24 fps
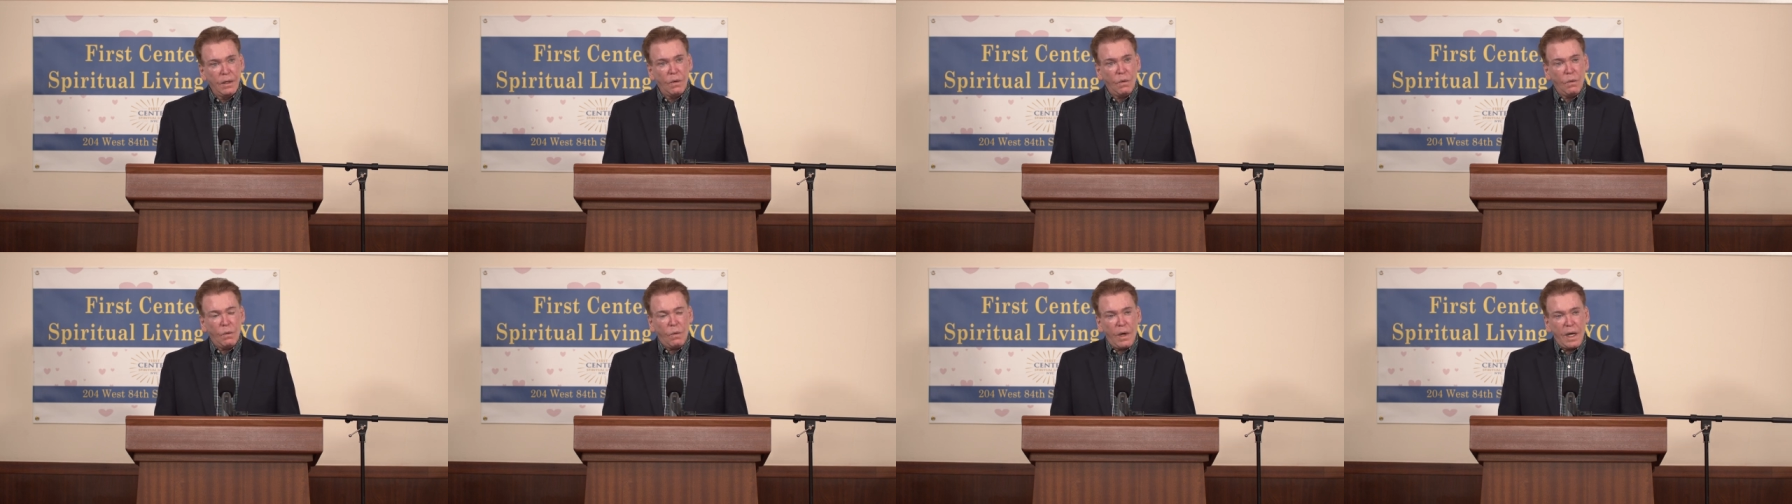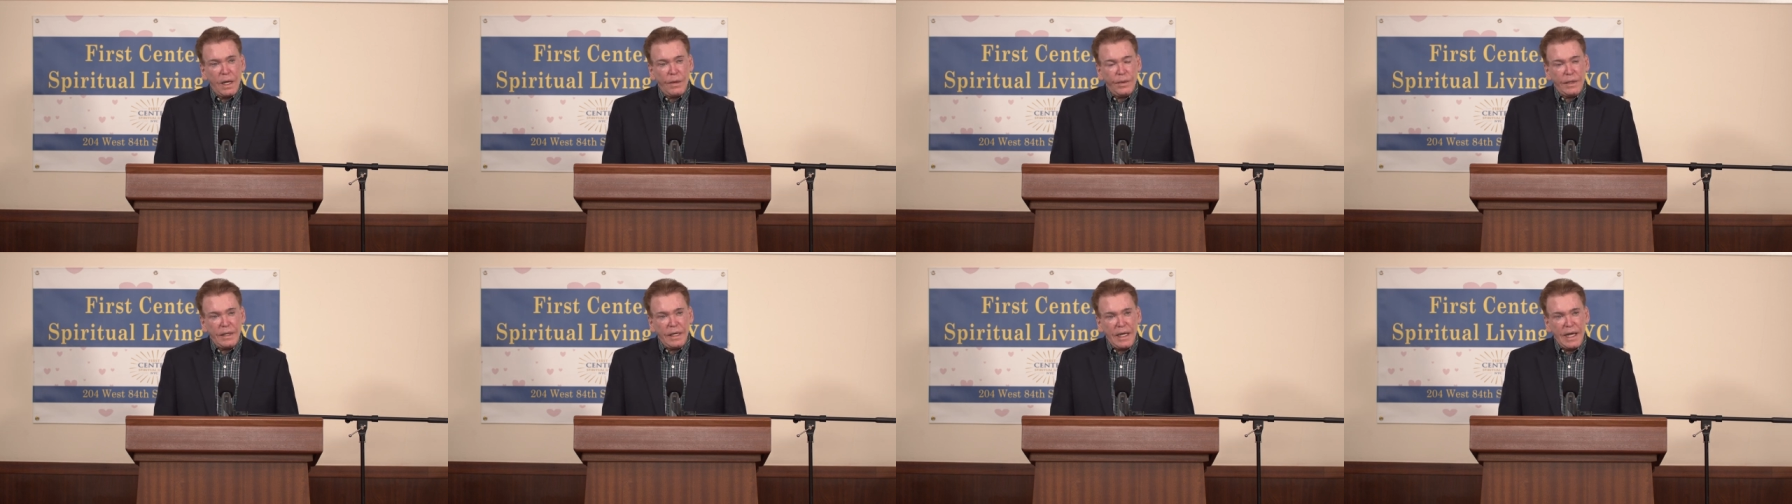Why
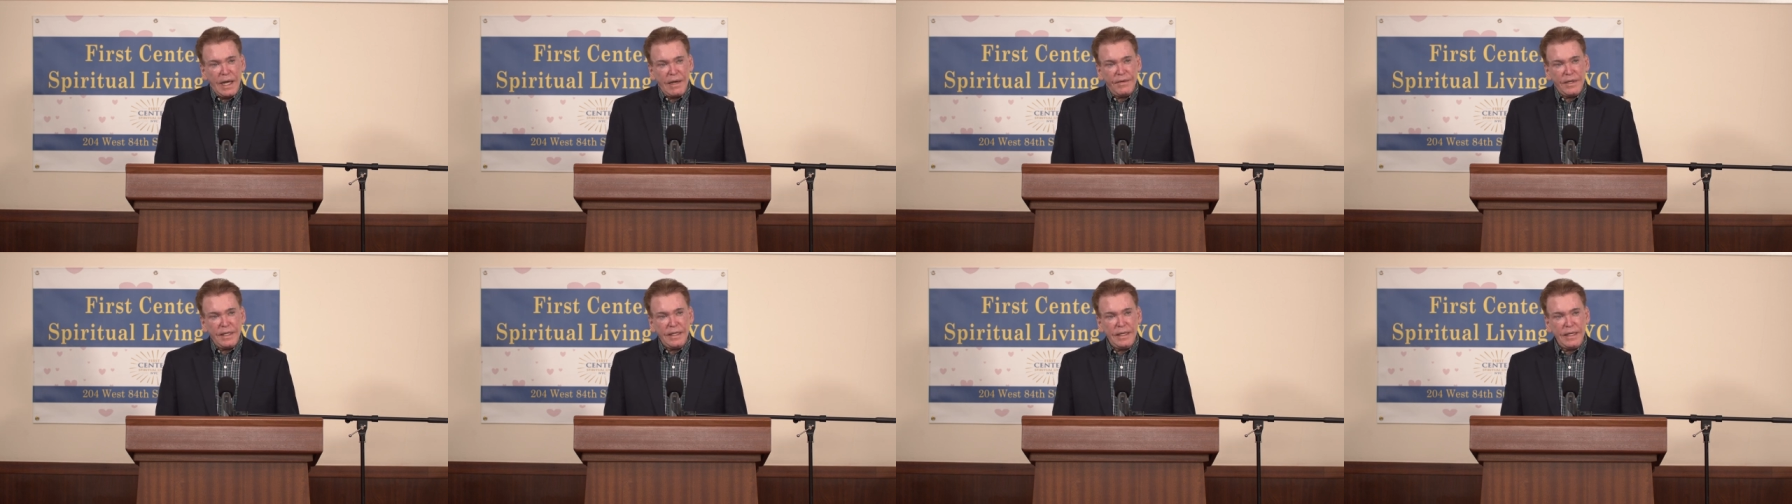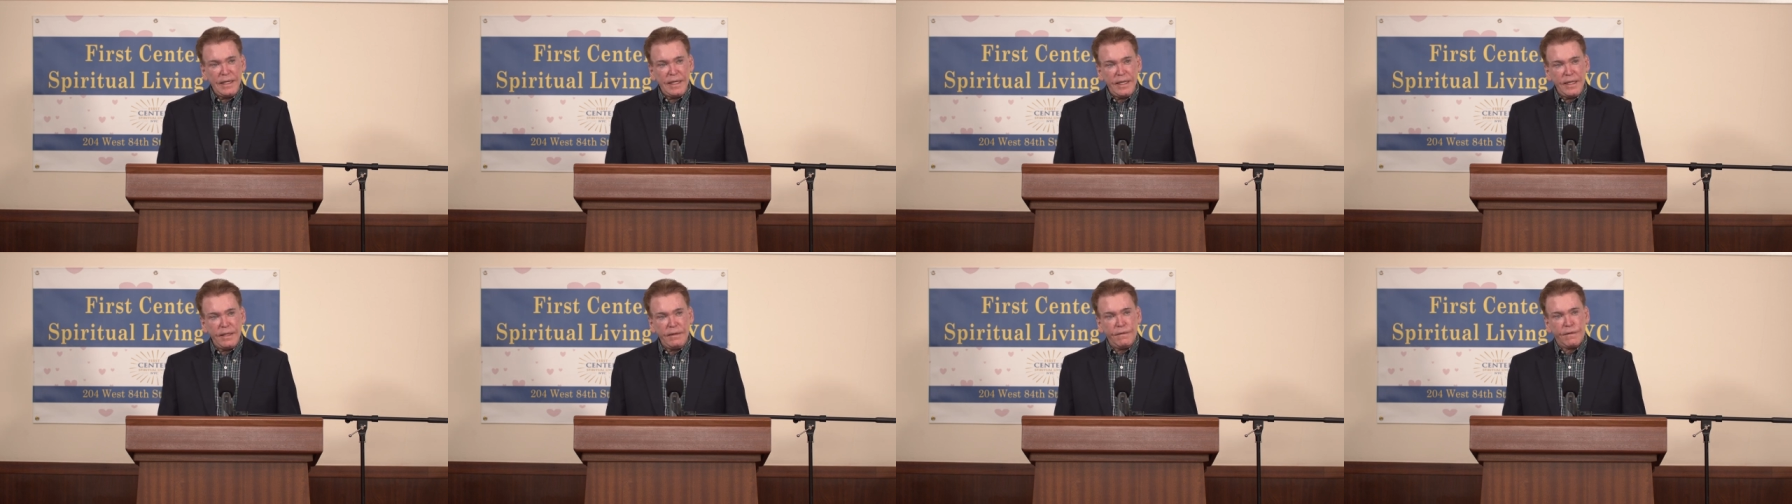would I have a
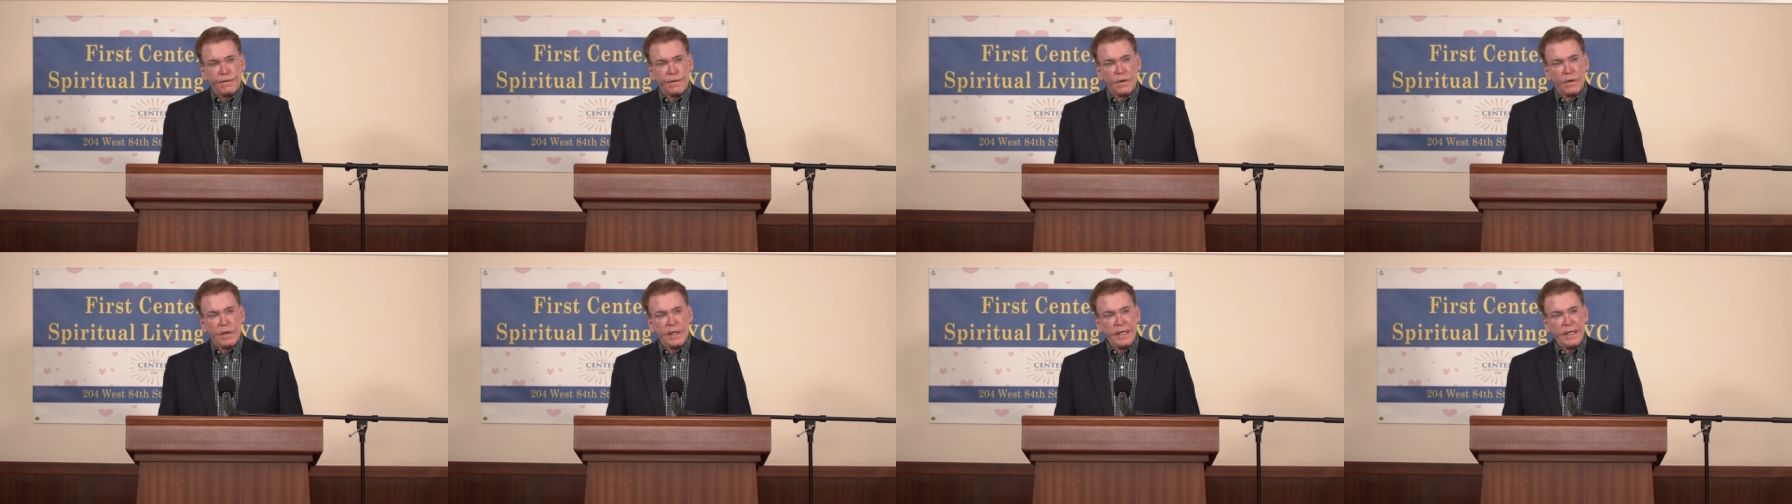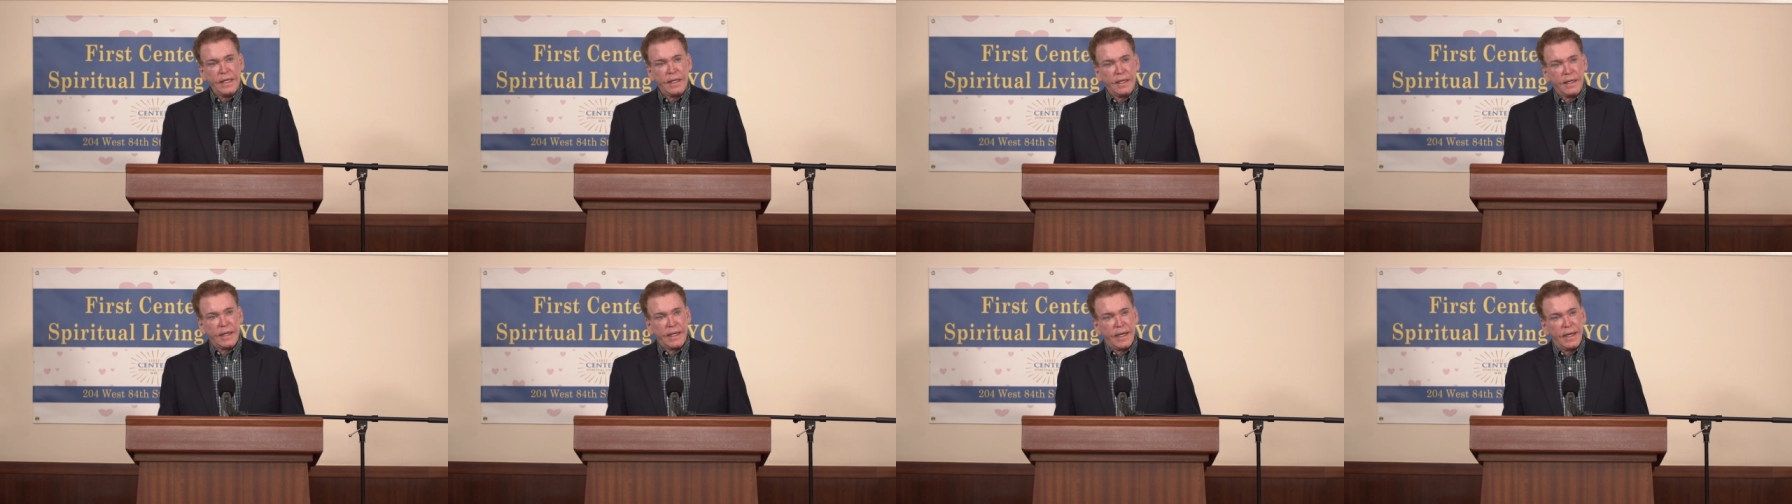need for
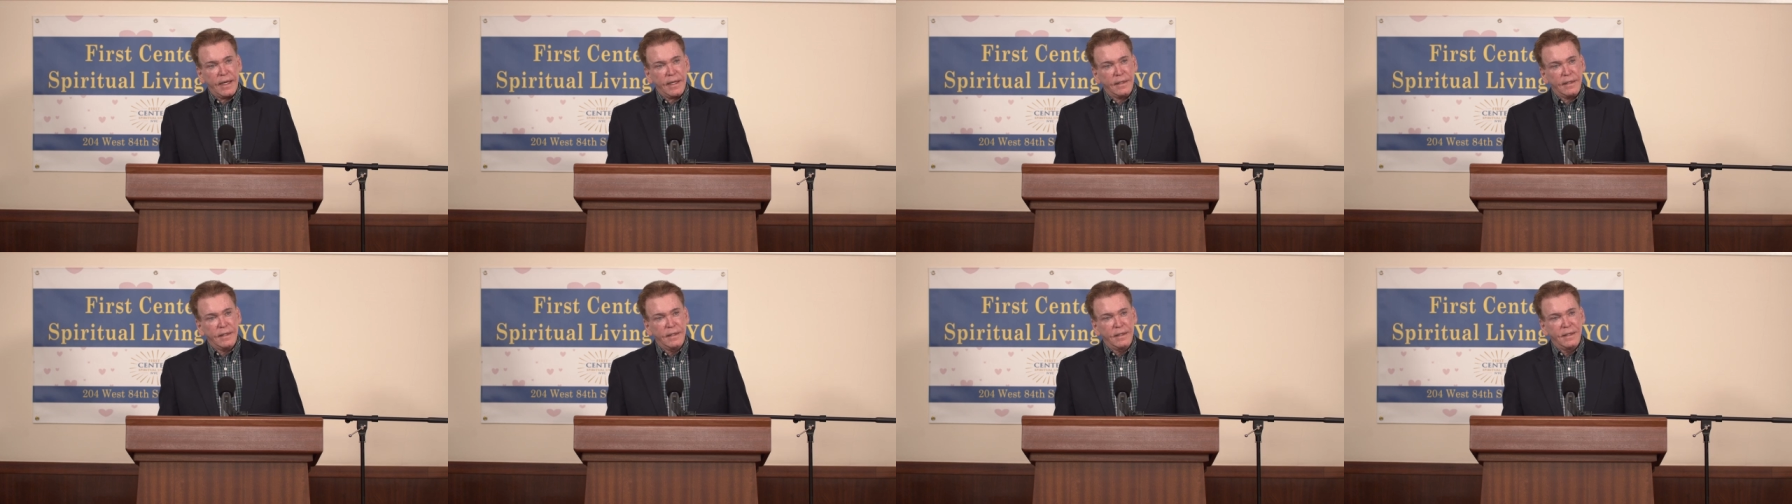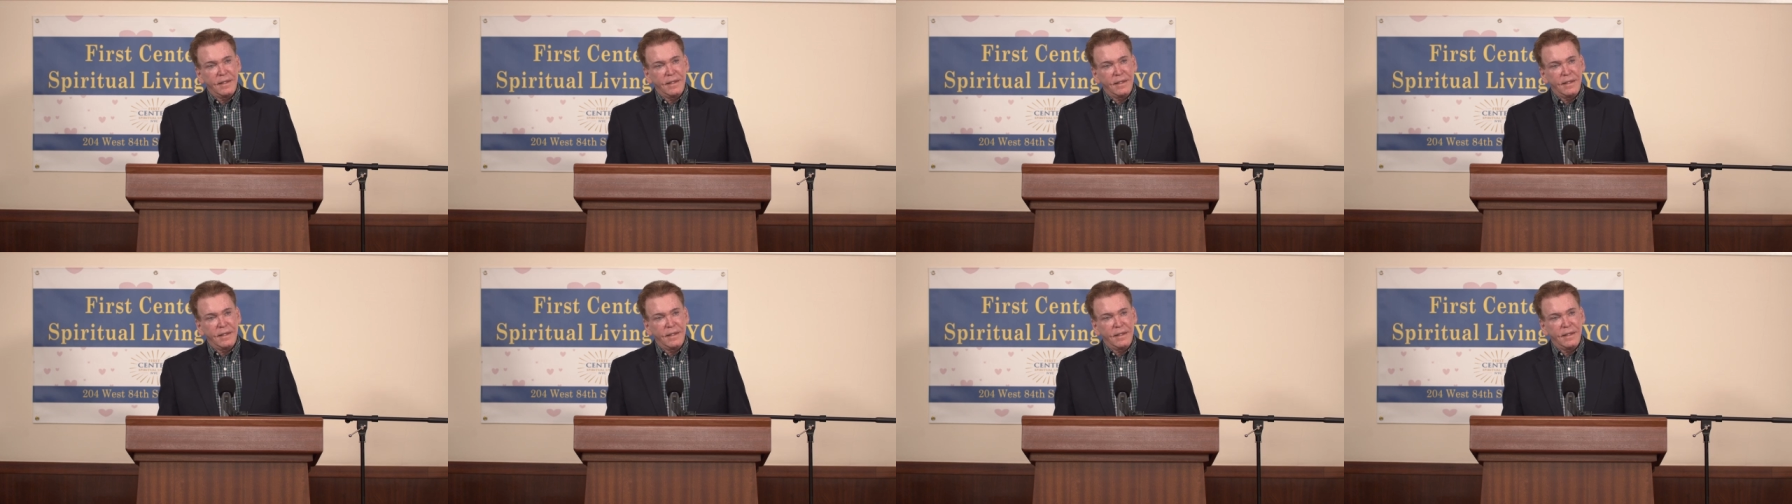any of that?